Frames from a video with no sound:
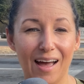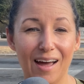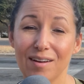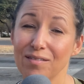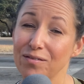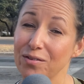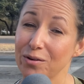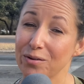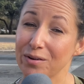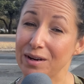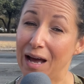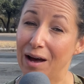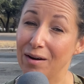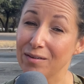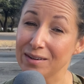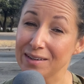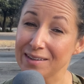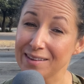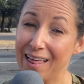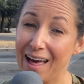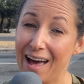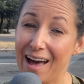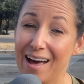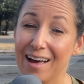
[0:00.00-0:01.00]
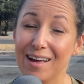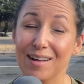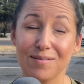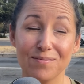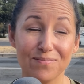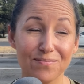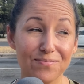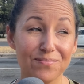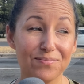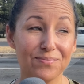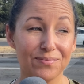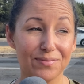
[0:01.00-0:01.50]
And if you were counting that
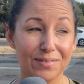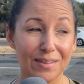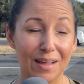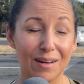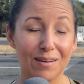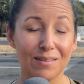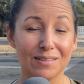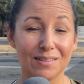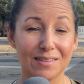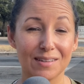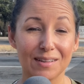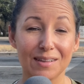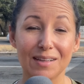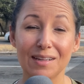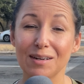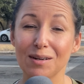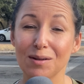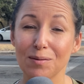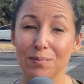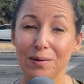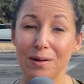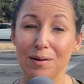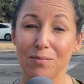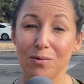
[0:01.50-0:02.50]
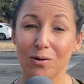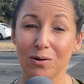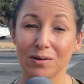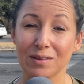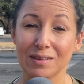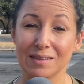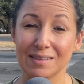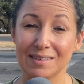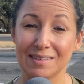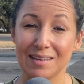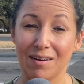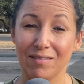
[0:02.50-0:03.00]
was a little bit
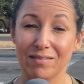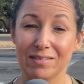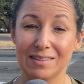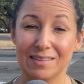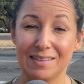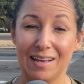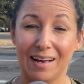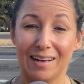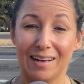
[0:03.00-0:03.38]
more than 7